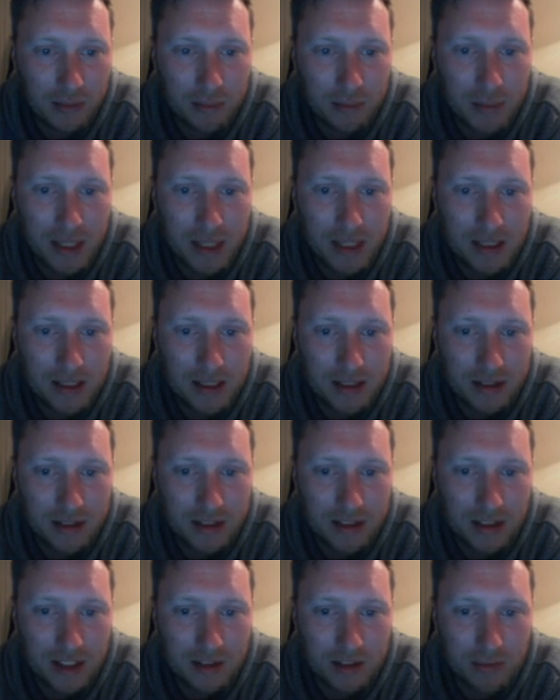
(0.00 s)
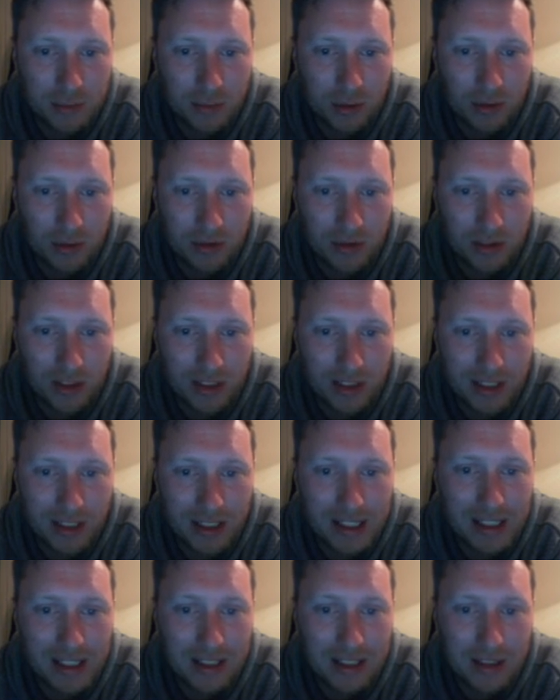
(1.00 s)
beaten Steve Bull's
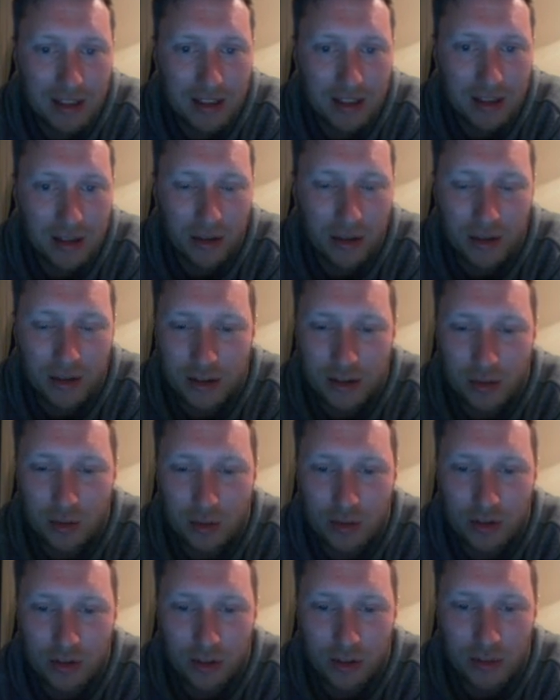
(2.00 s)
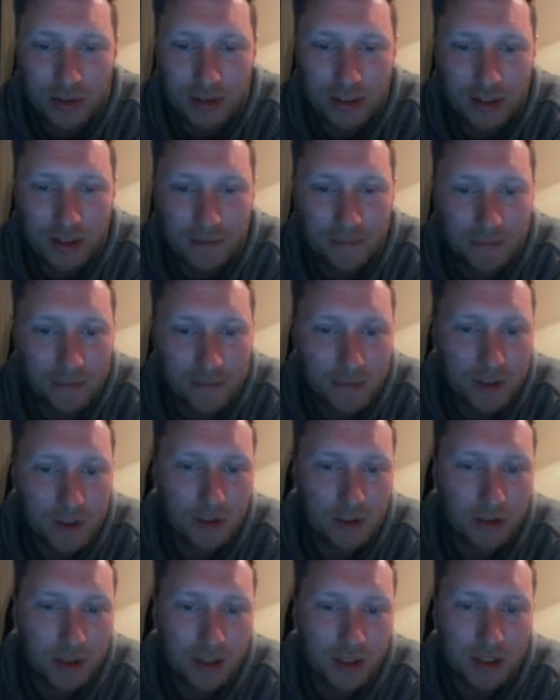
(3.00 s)
lead. Oh, this is all time, isn't it?
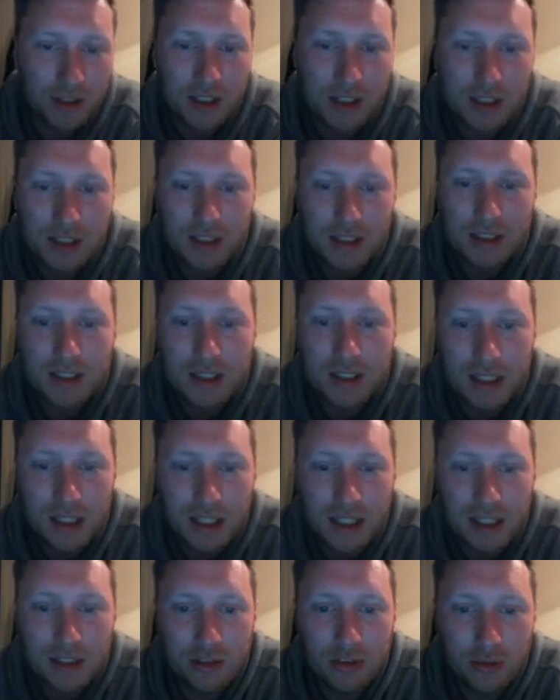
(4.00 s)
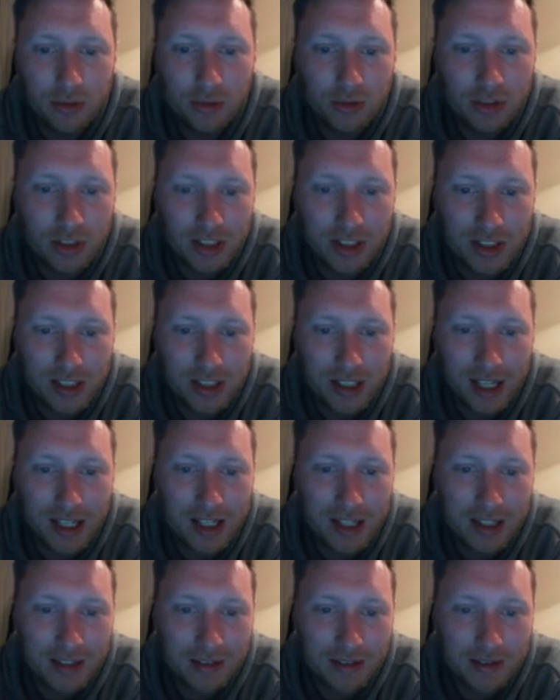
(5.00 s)
Sorry.
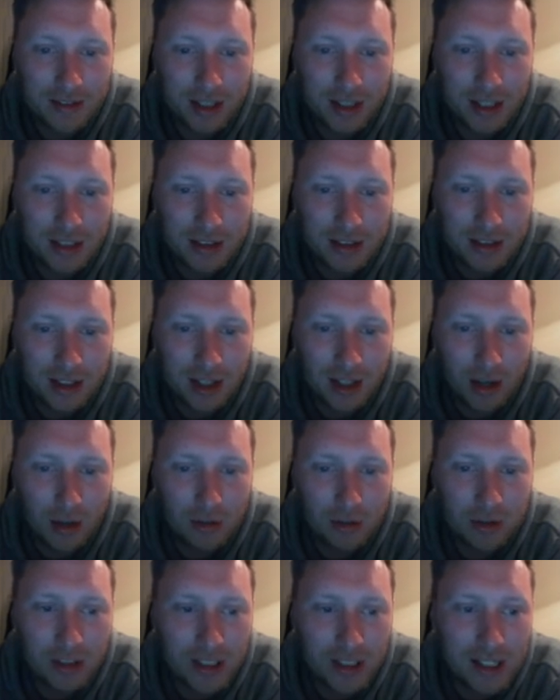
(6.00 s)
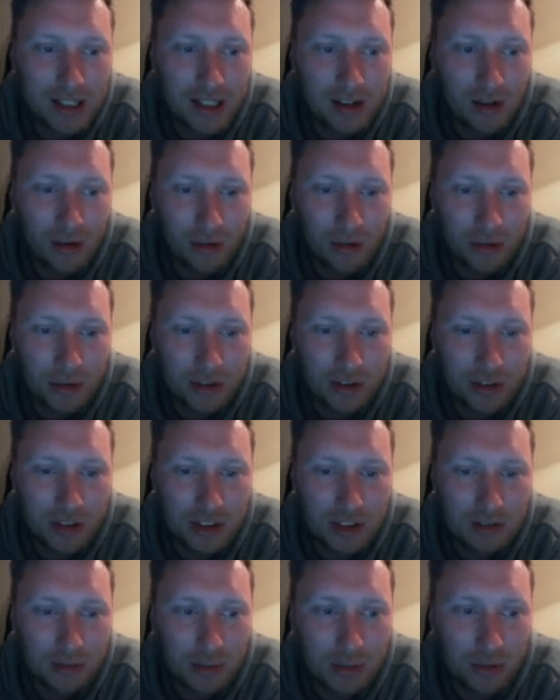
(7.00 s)
268 is closing in on
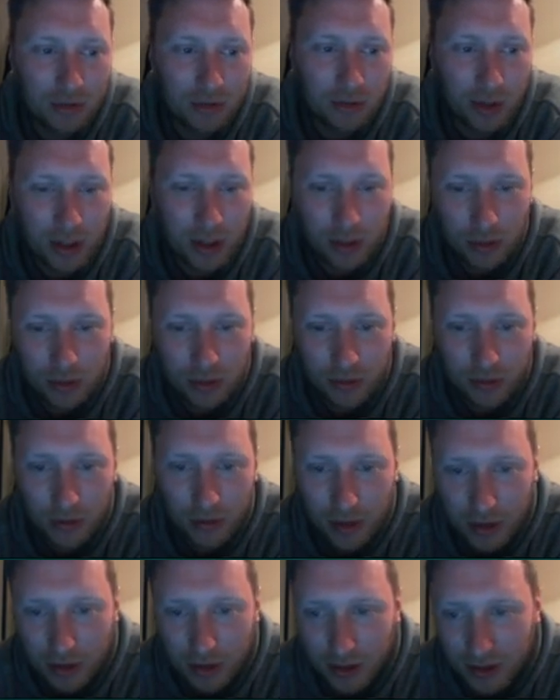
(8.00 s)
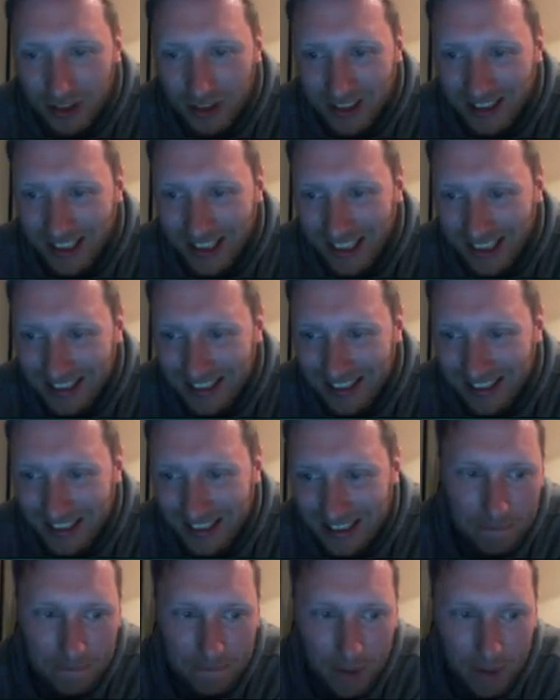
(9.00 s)
Steve Bull's record of 306.
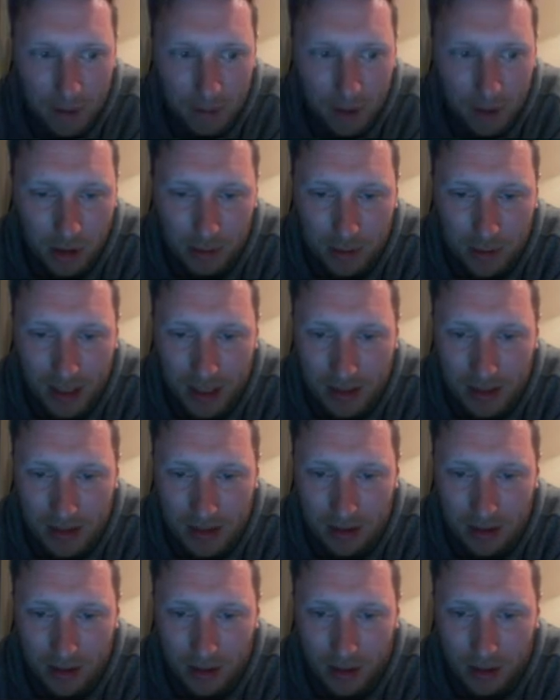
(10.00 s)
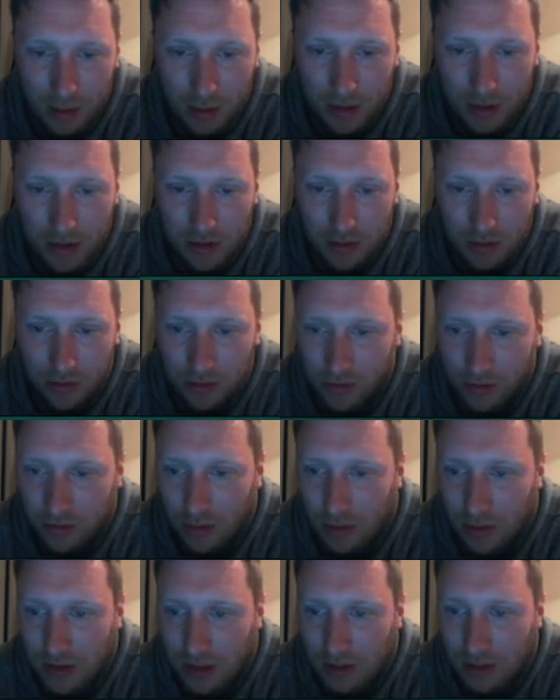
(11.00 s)
Michael McIntyre likewise,
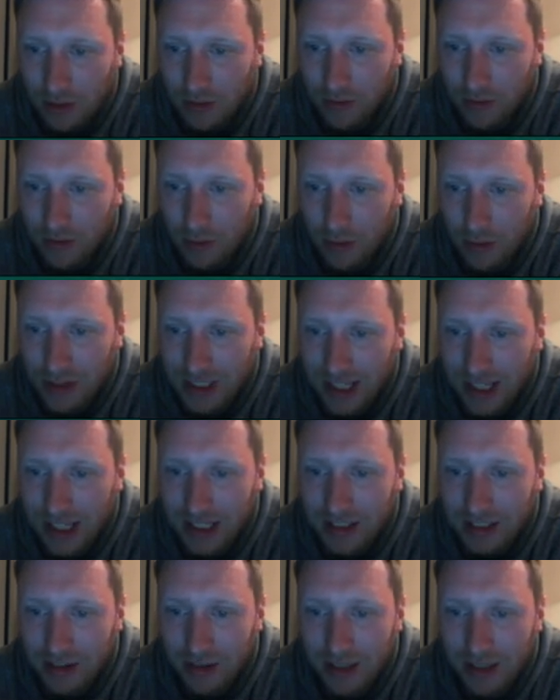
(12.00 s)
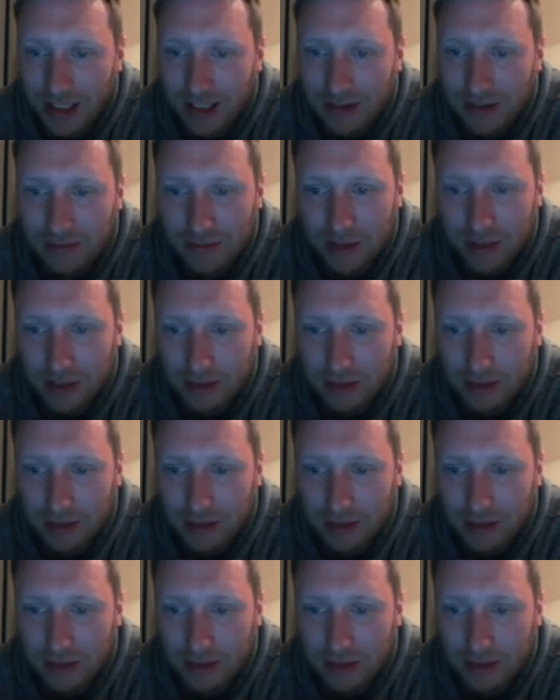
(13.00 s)
240 with 48, so he